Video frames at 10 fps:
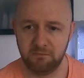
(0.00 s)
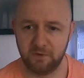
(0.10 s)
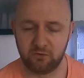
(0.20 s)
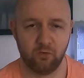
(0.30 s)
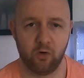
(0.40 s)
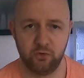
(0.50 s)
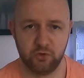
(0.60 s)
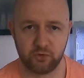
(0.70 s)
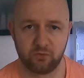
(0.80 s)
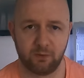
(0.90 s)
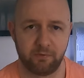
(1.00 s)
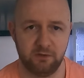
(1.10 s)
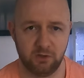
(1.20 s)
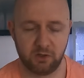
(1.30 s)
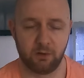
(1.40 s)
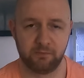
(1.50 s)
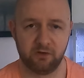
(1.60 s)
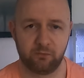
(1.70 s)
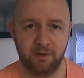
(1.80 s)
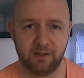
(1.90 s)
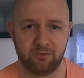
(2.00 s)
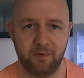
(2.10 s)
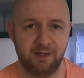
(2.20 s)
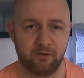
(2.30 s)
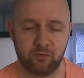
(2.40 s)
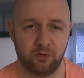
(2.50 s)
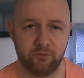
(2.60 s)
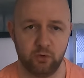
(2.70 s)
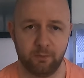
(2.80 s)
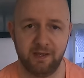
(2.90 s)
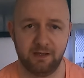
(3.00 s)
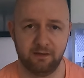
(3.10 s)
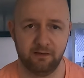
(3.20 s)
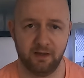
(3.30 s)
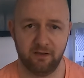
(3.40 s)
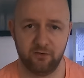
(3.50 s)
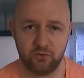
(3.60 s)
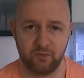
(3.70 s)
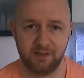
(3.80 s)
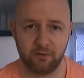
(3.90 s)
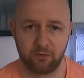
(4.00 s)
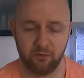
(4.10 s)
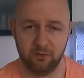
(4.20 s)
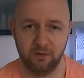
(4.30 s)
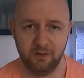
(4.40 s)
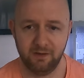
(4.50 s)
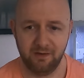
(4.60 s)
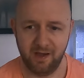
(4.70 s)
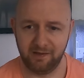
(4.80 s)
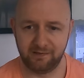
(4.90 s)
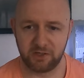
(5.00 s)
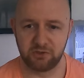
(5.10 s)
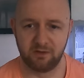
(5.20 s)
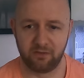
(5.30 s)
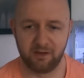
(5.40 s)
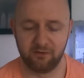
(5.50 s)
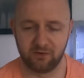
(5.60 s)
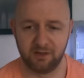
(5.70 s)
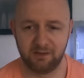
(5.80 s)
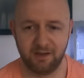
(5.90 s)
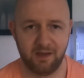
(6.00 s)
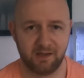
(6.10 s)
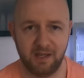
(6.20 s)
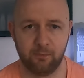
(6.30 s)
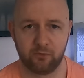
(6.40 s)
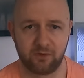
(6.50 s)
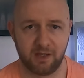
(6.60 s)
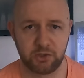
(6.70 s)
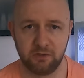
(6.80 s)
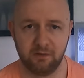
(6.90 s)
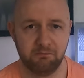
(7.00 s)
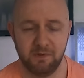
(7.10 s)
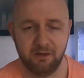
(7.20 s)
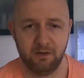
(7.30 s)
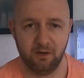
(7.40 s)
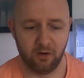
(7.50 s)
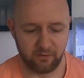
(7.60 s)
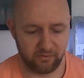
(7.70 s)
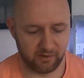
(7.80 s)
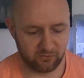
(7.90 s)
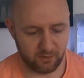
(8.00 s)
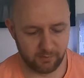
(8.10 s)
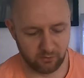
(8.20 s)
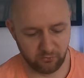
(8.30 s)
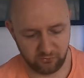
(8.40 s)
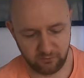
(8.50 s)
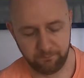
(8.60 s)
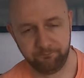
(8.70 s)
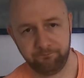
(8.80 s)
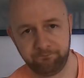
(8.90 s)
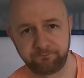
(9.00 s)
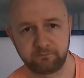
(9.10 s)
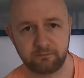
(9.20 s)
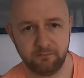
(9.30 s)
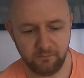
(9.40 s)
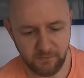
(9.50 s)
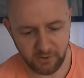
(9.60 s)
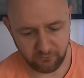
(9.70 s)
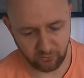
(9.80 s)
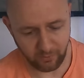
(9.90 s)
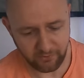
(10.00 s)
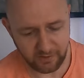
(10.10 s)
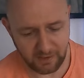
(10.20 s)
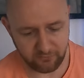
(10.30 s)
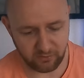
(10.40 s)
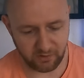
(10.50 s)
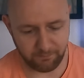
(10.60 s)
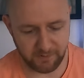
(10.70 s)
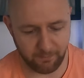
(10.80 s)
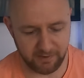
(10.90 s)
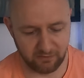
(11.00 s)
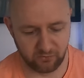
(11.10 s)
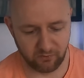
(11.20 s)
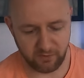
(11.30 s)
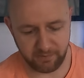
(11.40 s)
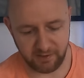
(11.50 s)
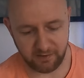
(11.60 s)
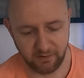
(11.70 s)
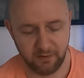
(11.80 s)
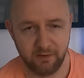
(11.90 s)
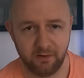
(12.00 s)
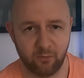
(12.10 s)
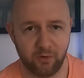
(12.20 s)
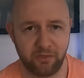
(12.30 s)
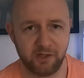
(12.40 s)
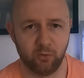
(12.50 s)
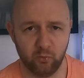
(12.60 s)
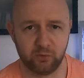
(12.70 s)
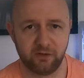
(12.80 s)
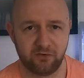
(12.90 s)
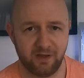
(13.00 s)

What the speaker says: that's not unusual, something you could come to expect from any sort of new bike as you ride it through, in addition to things like cable stretching and other things coming loose. So with regards to the appearance of the bike, one thing you'll notice